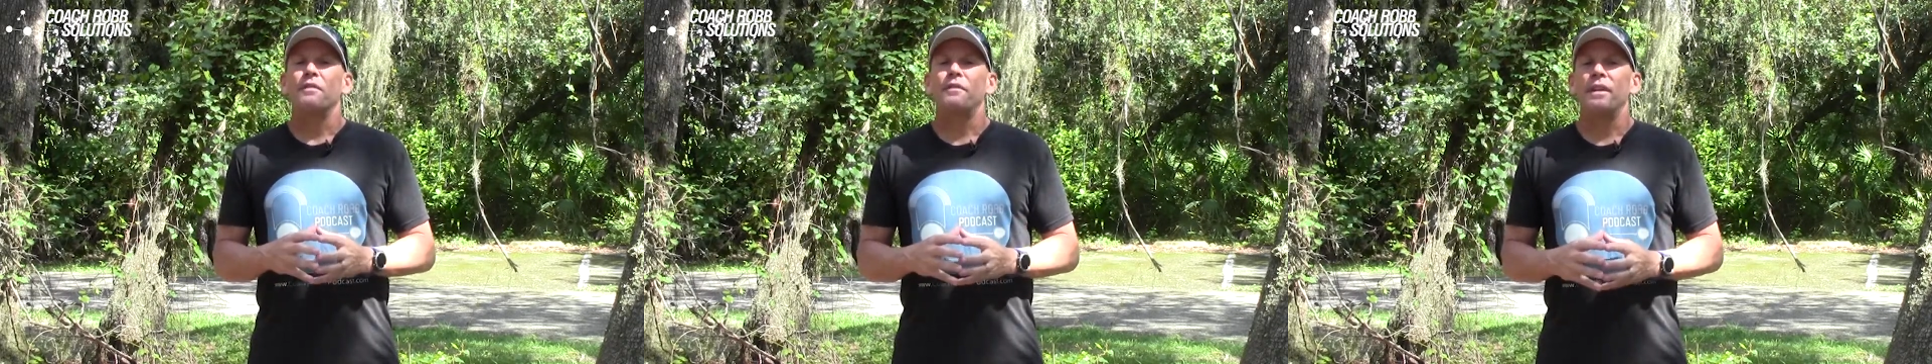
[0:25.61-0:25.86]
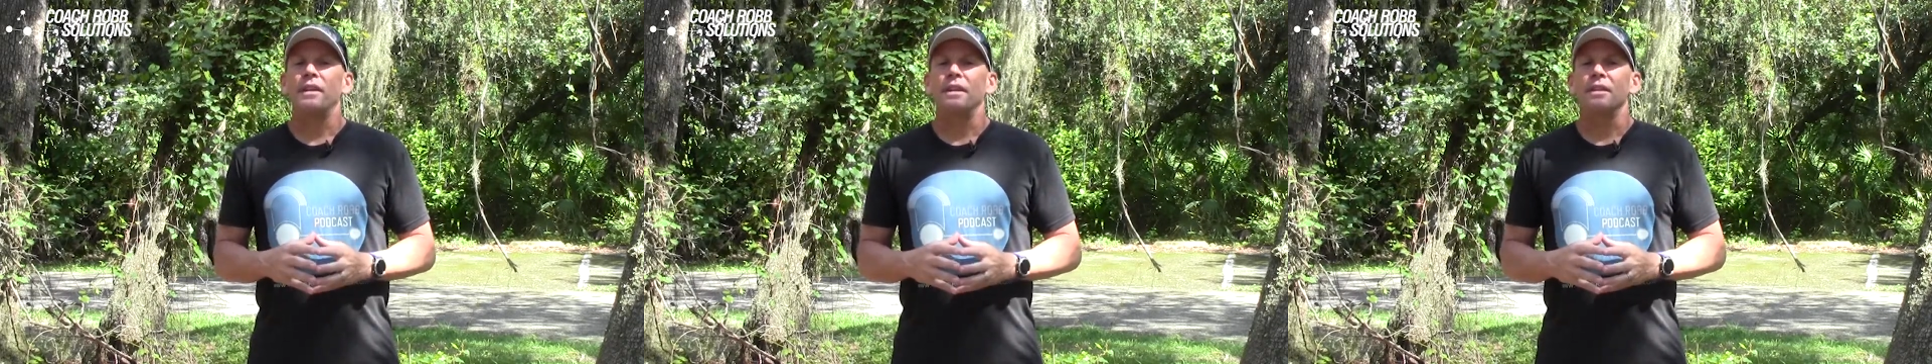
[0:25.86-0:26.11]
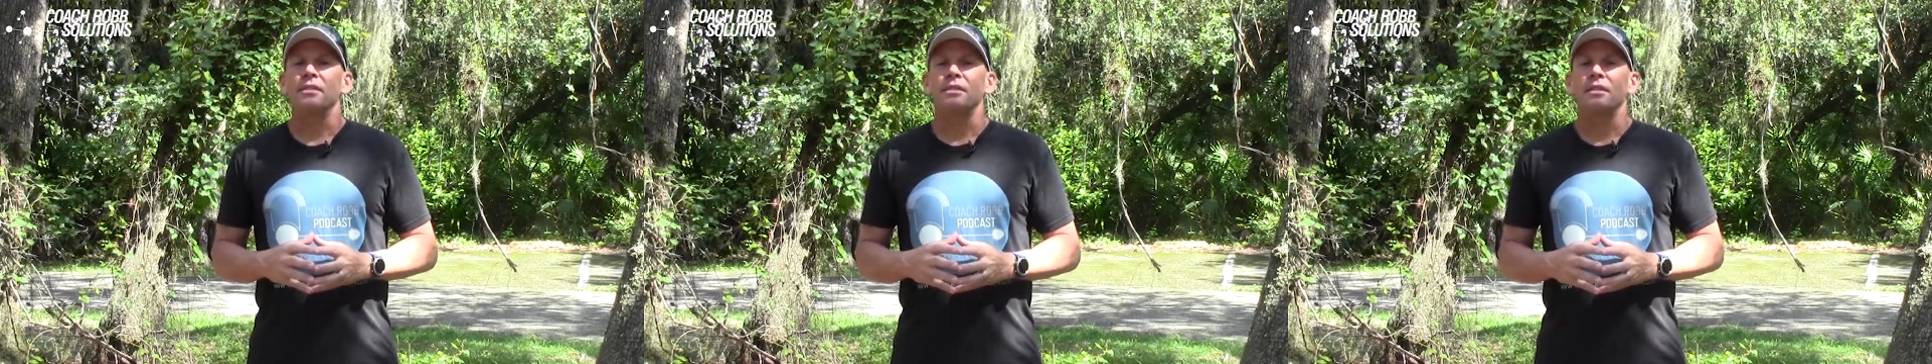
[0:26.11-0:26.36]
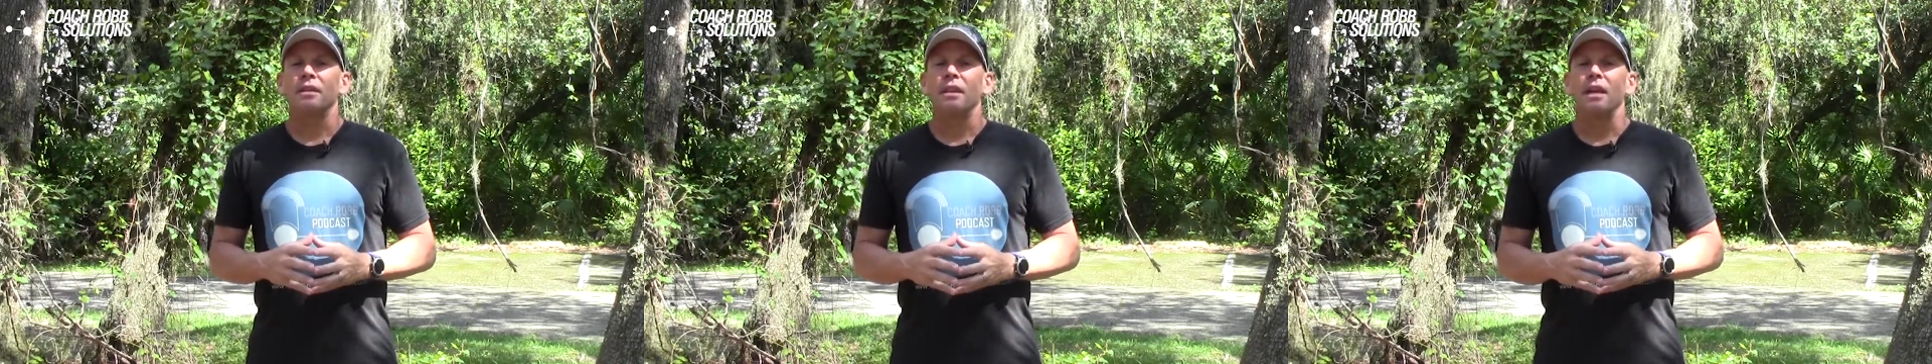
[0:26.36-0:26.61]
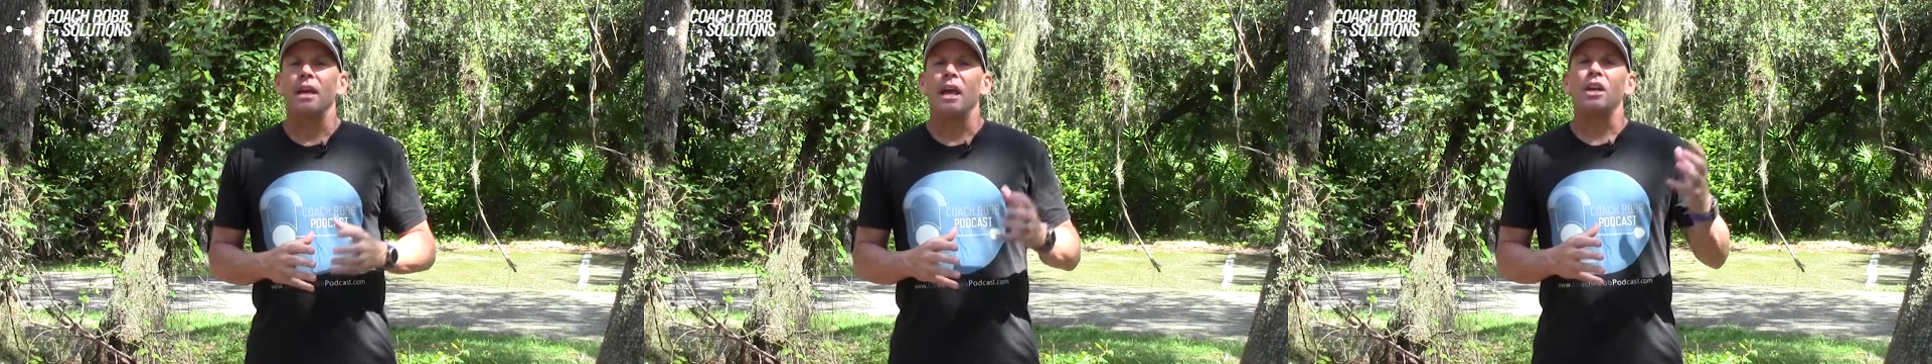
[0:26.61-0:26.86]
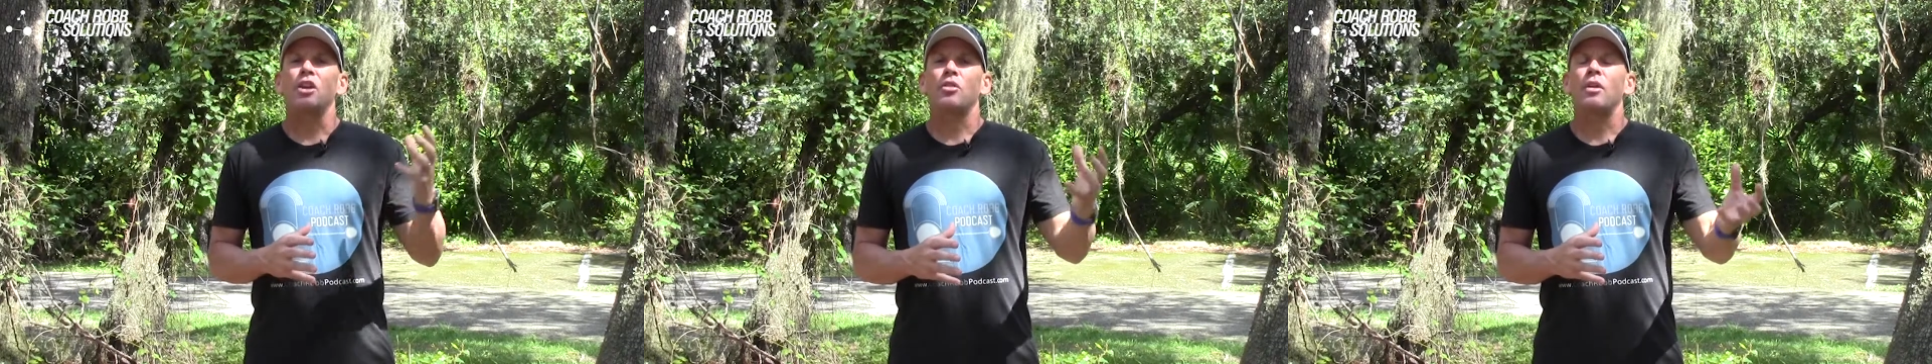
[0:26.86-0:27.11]
fitness
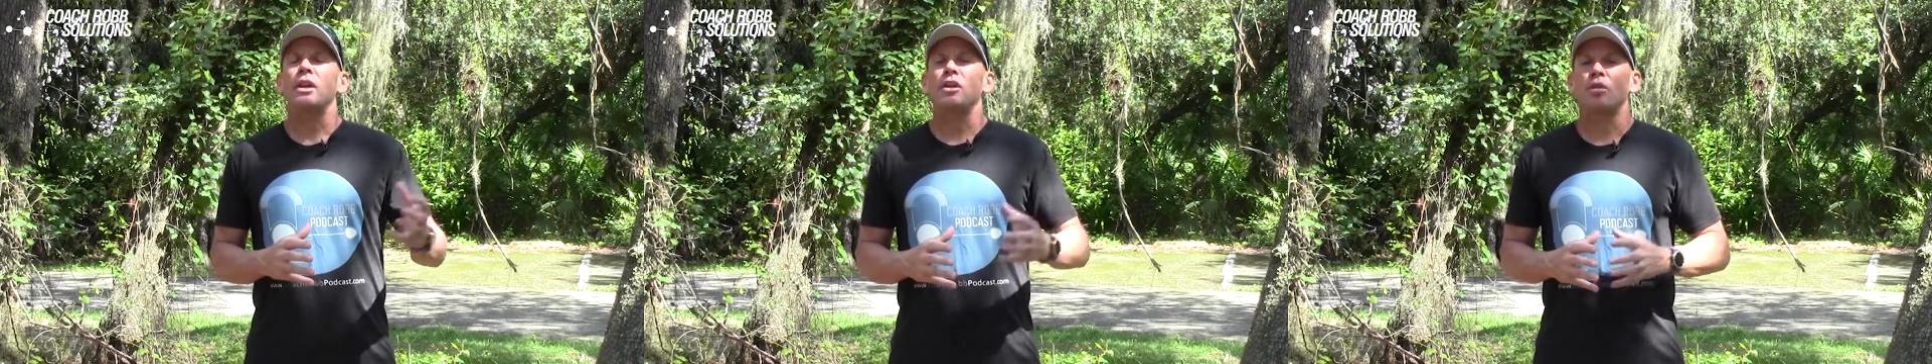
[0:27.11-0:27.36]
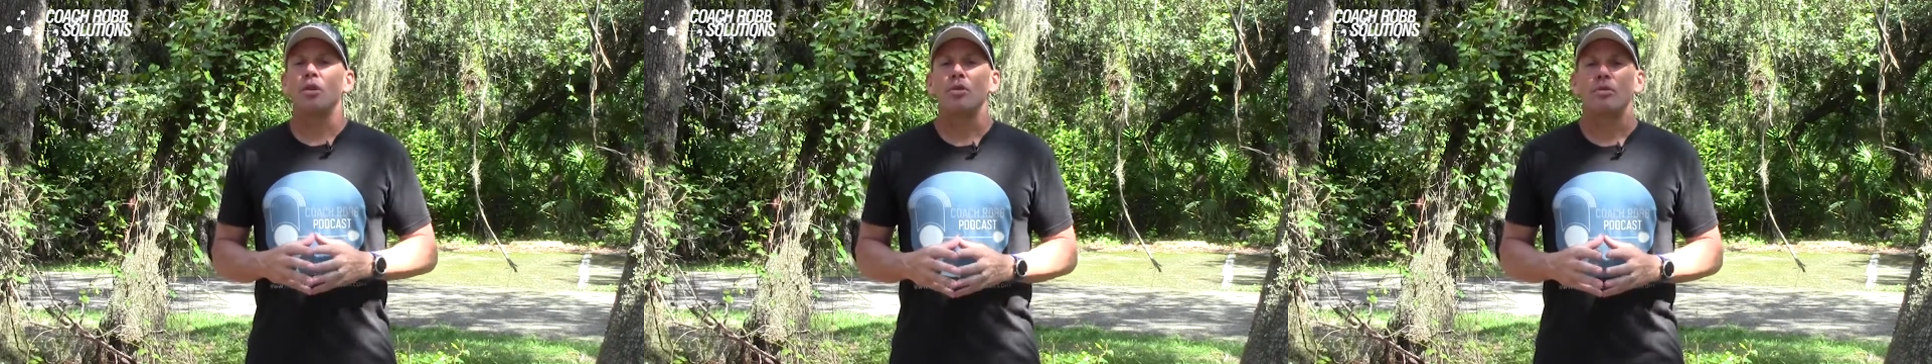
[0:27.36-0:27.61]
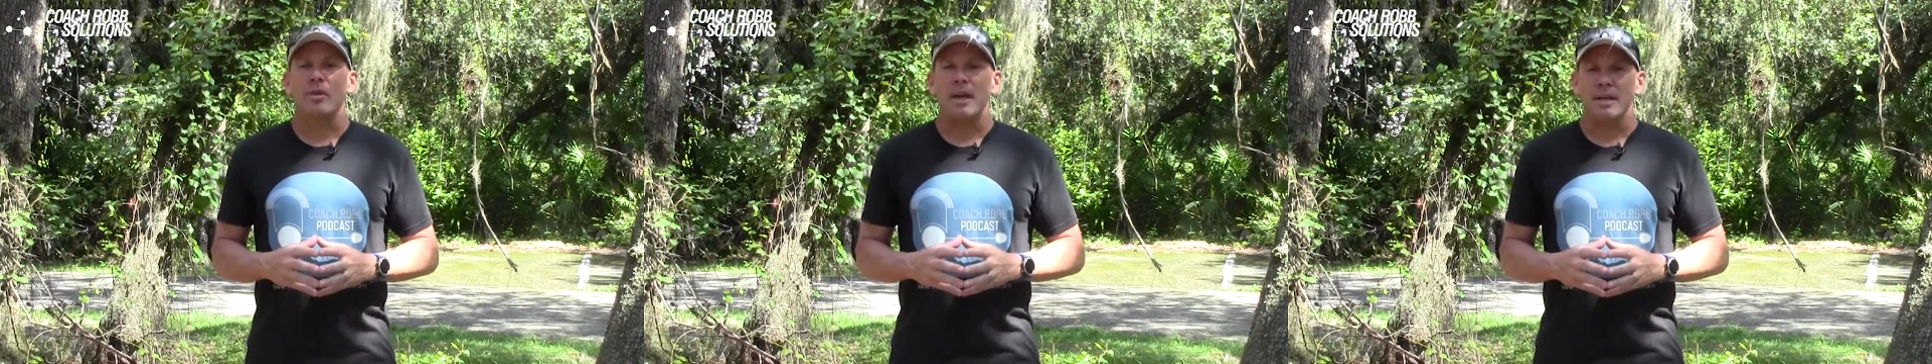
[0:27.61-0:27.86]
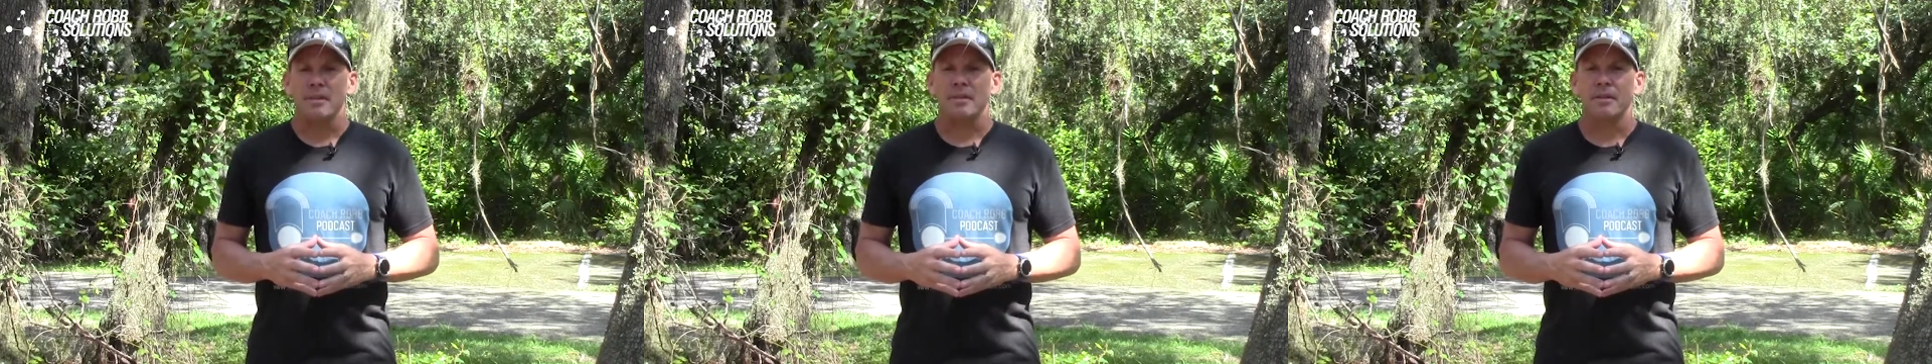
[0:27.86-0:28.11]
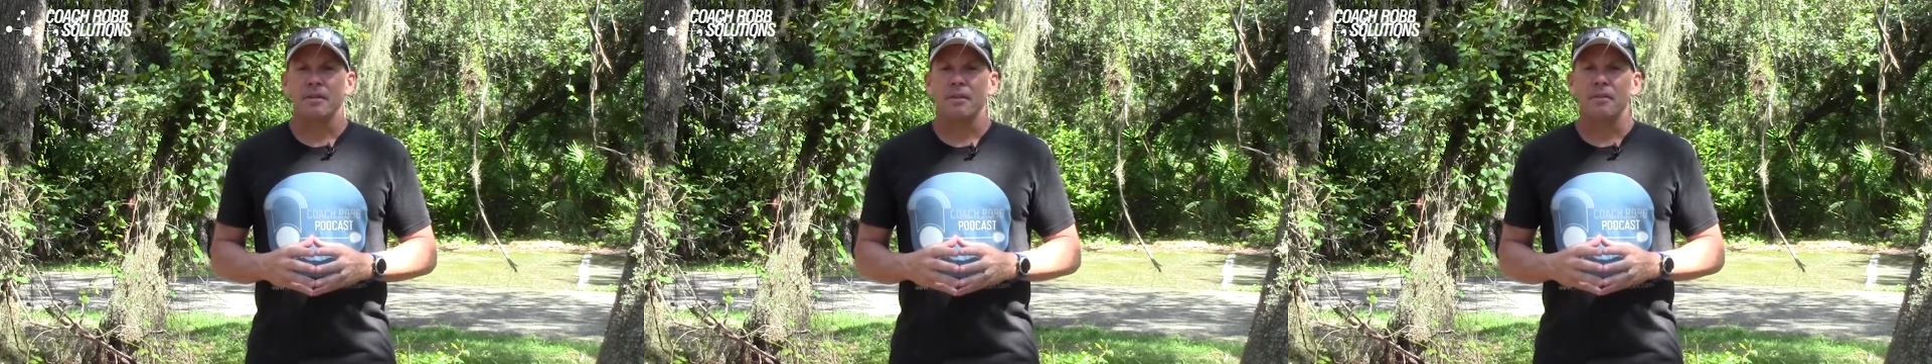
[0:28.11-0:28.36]
and create your own race.